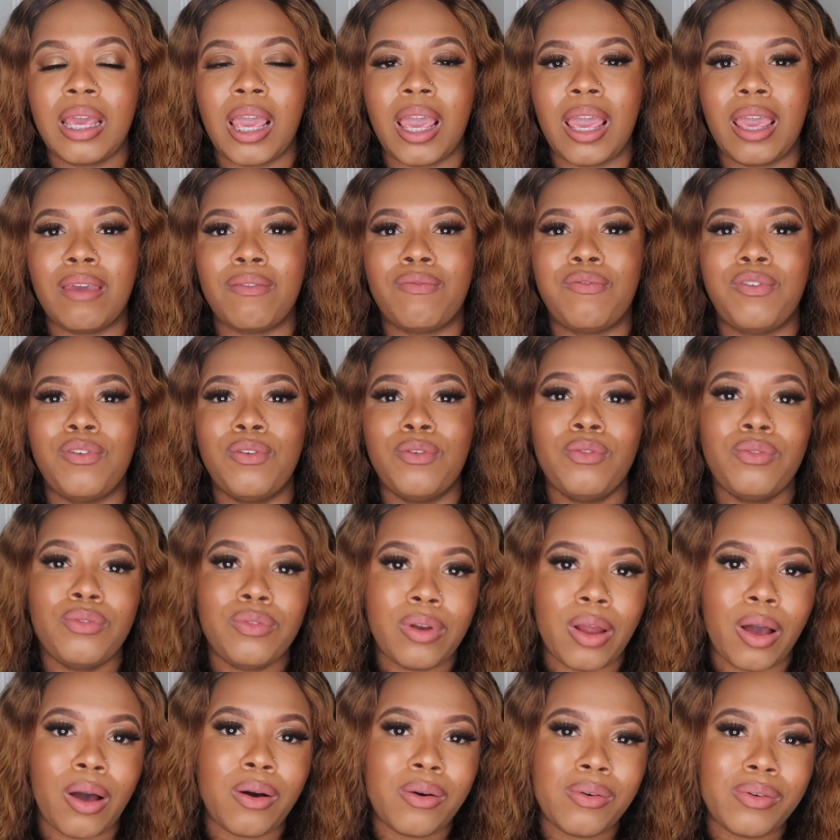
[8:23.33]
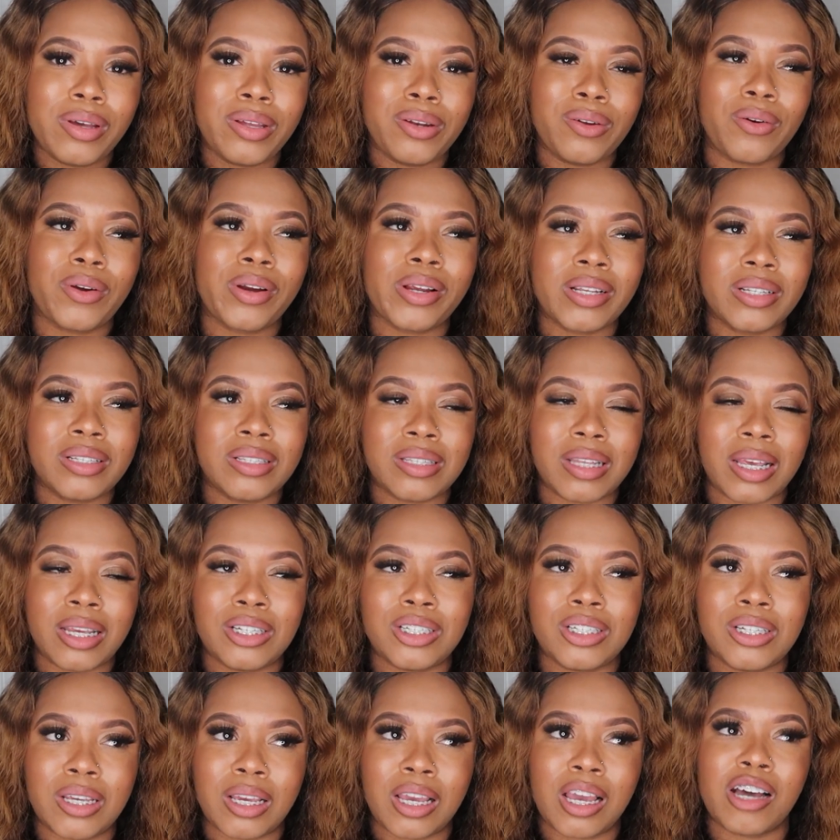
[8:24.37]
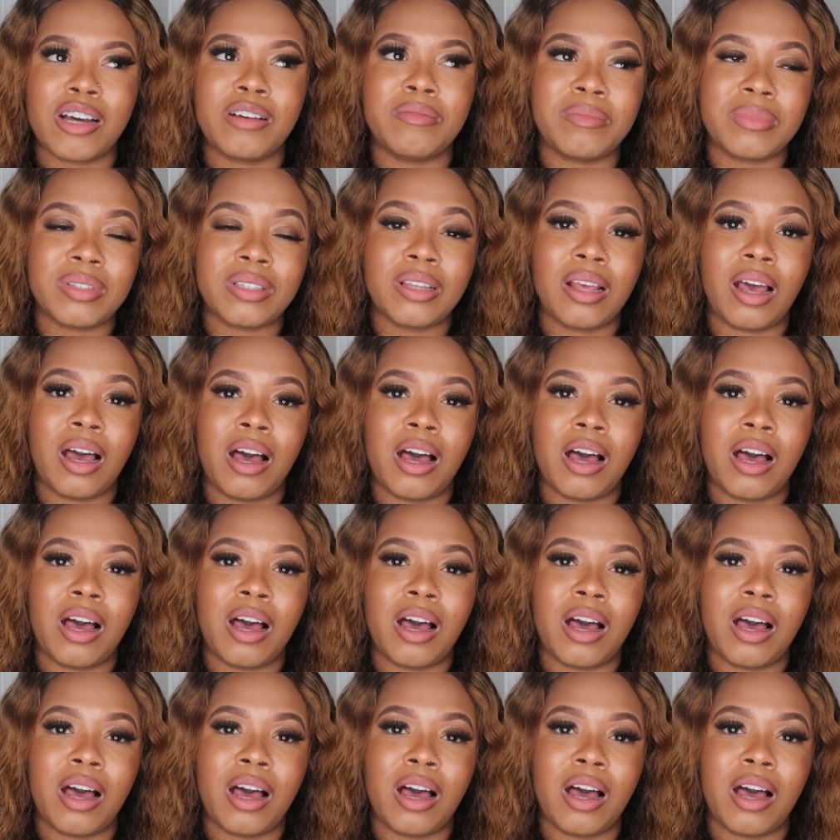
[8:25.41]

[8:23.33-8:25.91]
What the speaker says: if you know an organization comes